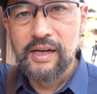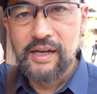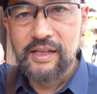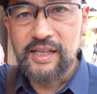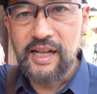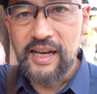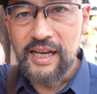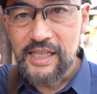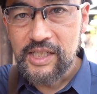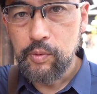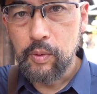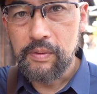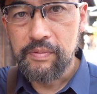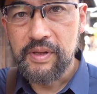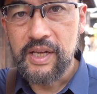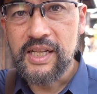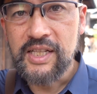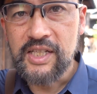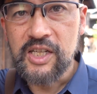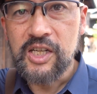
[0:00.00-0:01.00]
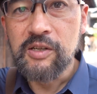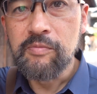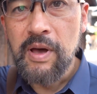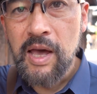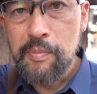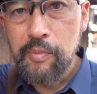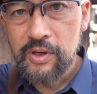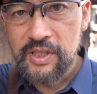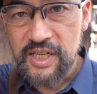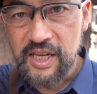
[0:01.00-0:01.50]
The next one is
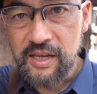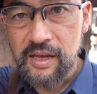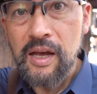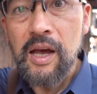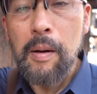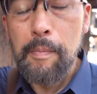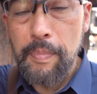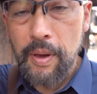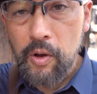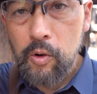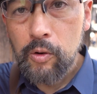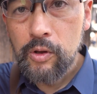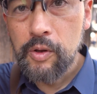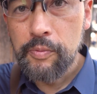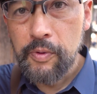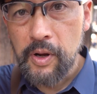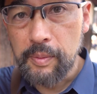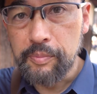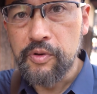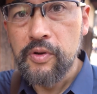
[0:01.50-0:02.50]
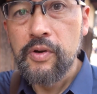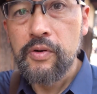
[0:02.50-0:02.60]
umeboshi, pickled plum